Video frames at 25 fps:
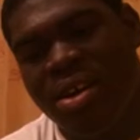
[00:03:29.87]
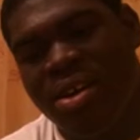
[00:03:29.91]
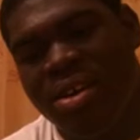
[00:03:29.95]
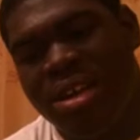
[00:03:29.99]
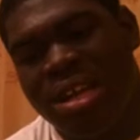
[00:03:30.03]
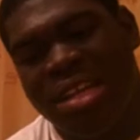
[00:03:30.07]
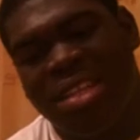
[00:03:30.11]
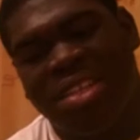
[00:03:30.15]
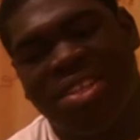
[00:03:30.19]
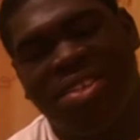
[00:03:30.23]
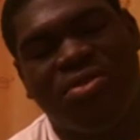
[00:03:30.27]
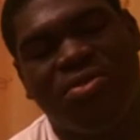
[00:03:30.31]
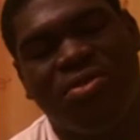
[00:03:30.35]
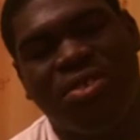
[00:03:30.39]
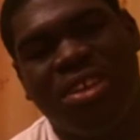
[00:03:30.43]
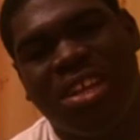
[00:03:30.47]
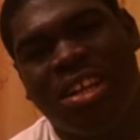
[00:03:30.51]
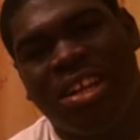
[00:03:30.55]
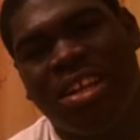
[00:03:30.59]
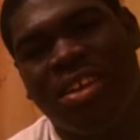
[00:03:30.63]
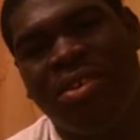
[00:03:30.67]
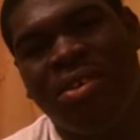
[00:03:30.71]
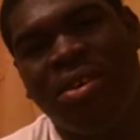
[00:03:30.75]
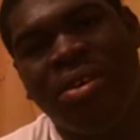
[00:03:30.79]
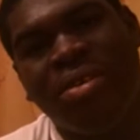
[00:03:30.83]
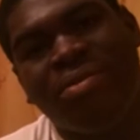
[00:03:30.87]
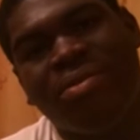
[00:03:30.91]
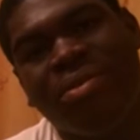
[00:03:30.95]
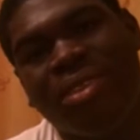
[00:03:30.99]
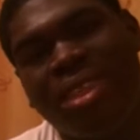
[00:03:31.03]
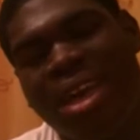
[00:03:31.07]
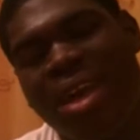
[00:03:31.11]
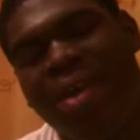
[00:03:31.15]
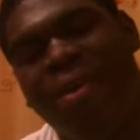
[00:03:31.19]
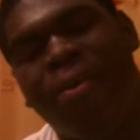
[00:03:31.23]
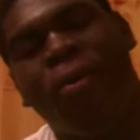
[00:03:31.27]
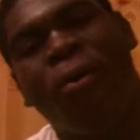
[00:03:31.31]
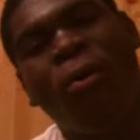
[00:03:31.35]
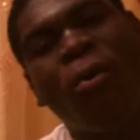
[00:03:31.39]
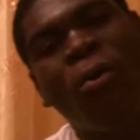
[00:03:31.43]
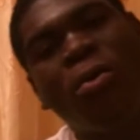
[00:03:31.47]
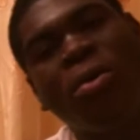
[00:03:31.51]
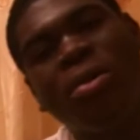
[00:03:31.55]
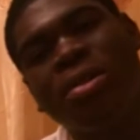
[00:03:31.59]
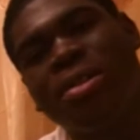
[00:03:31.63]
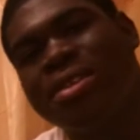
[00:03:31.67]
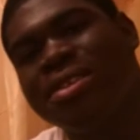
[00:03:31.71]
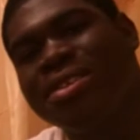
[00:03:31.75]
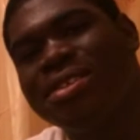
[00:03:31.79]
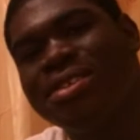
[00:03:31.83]
unless you're really going for that
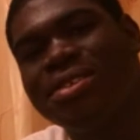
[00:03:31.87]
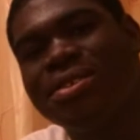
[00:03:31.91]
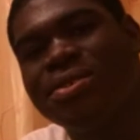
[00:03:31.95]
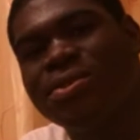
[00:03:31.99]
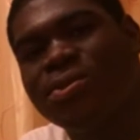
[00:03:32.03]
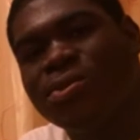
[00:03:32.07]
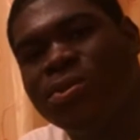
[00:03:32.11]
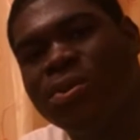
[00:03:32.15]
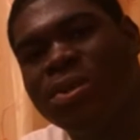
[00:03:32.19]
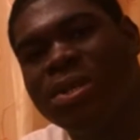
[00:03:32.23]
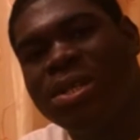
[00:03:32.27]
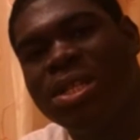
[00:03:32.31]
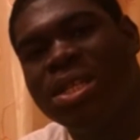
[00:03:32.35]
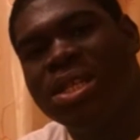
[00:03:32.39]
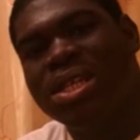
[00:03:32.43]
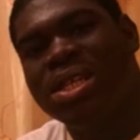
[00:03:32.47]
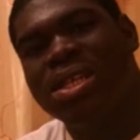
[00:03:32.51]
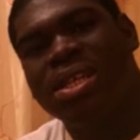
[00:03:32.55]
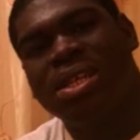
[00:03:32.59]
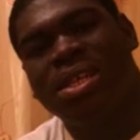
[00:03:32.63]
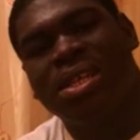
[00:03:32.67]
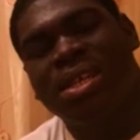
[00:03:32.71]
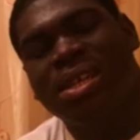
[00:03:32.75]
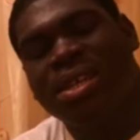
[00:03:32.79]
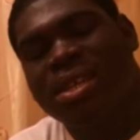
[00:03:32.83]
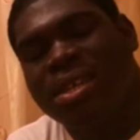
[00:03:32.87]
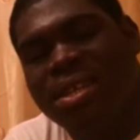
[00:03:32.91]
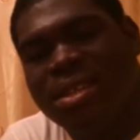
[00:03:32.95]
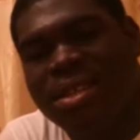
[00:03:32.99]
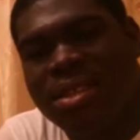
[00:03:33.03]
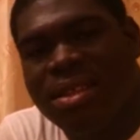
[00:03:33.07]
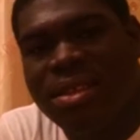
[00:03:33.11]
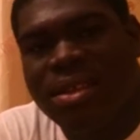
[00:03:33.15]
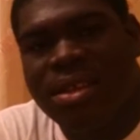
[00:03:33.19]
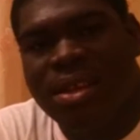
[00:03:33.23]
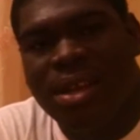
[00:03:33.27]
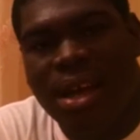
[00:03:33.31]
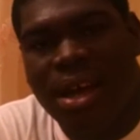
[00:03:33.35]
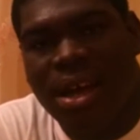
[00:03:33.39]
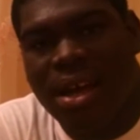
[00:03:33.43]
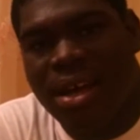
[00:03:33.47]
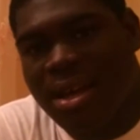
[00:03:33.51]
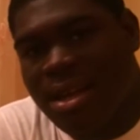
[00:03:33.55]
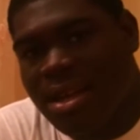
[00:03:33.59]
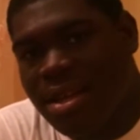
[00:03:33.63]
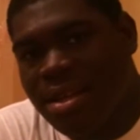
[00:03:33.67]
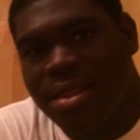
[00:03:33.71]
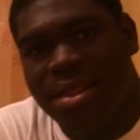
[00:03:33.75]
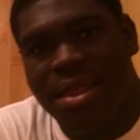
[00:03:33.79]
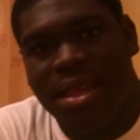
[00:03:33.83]
old school
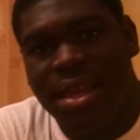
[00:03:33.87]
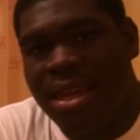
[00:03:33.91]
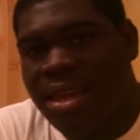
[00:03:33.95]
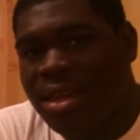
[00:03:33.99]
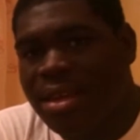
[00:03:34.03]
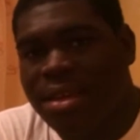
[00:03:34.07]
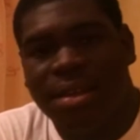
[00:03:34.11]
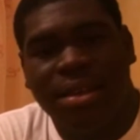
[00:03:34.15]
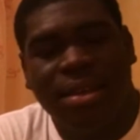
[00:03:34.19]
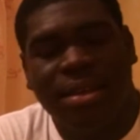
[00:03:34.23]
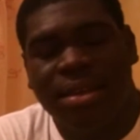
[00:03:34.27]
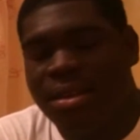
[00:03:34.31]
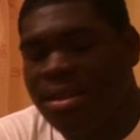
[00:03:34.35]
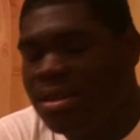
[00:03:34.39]
thing.